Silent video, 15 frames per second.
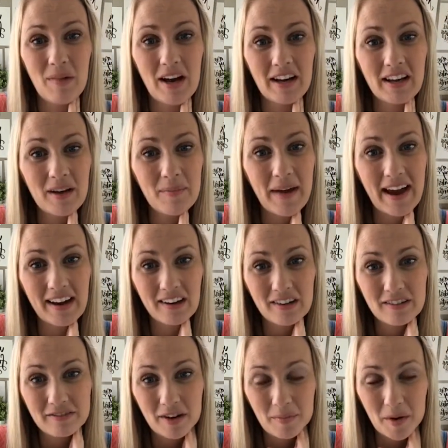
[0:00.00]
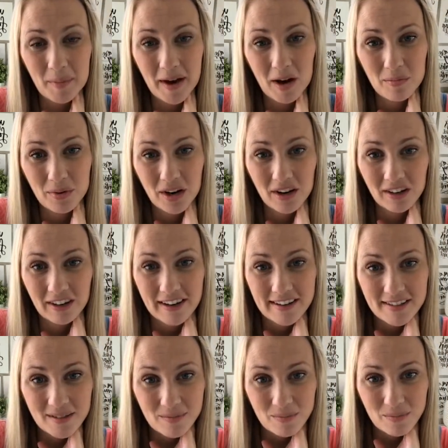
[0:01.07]
Monica Packer from About
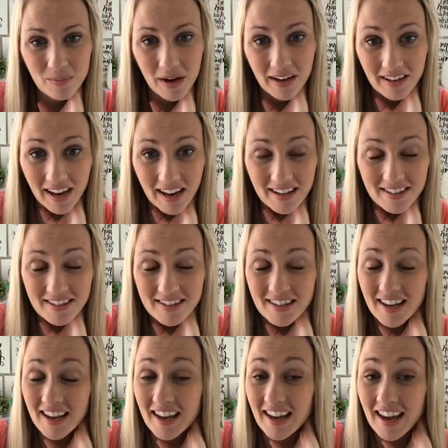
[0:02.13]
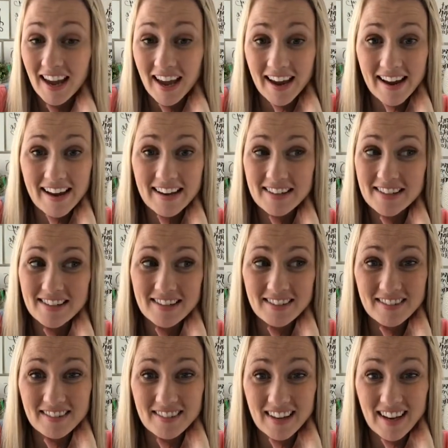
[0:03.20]
Progress podcast. And
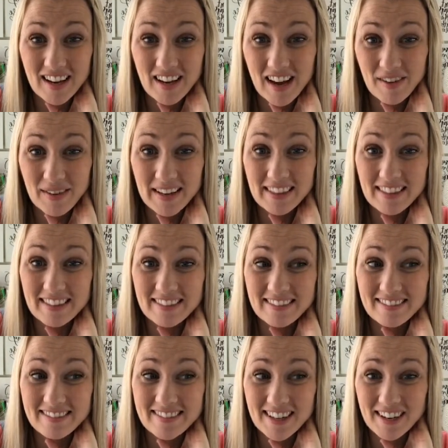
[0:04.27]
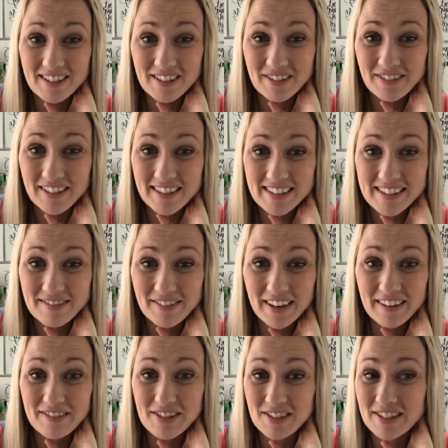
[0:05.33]
I mean, Dr.
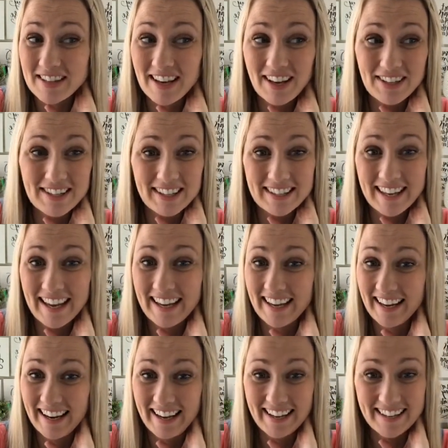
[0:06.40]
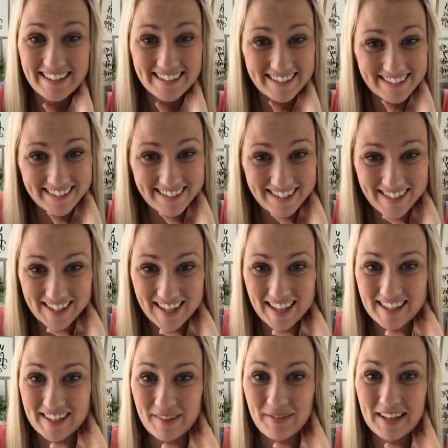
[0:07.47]
Finlayson-Fife just tells it like it is. She
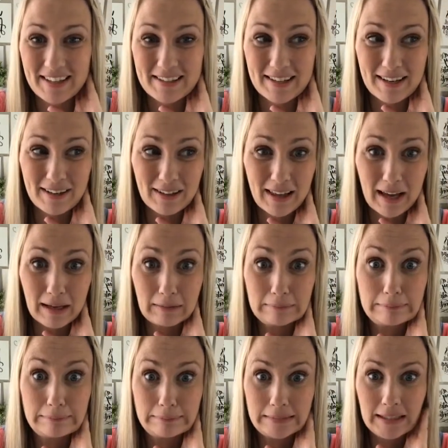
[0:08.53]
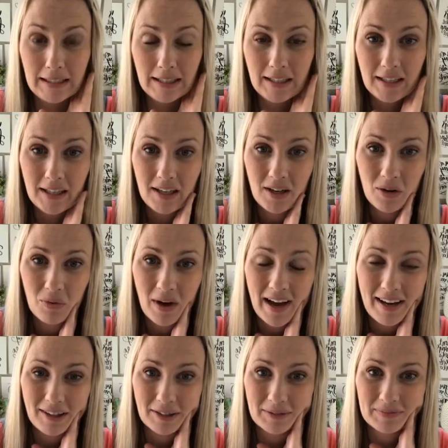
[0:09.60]
says some things that you're like,
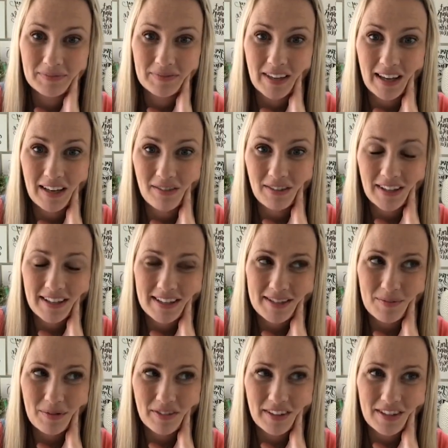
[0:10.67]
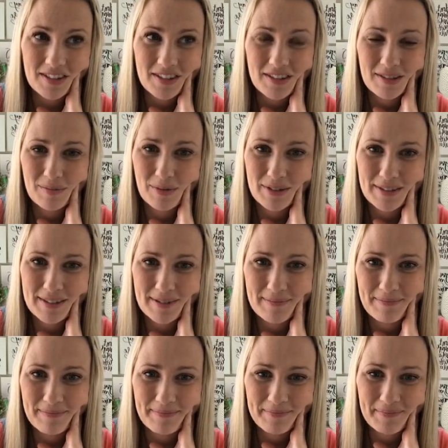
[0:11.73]
wow, I didn't realize perfectionism was
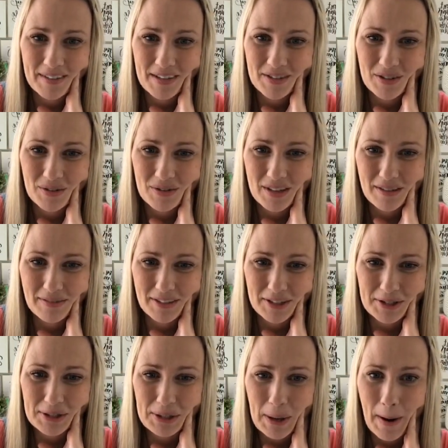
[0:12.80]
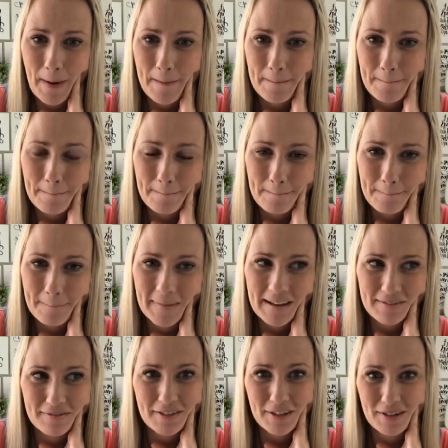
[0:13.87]
so selfish.
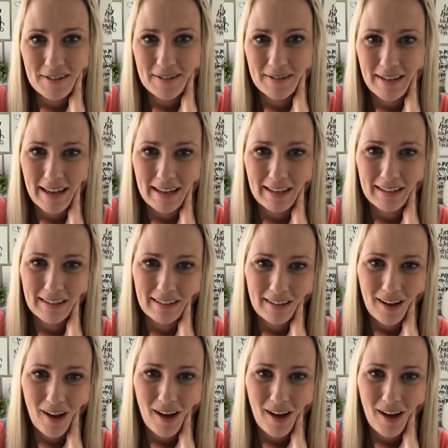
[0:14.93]
It feels like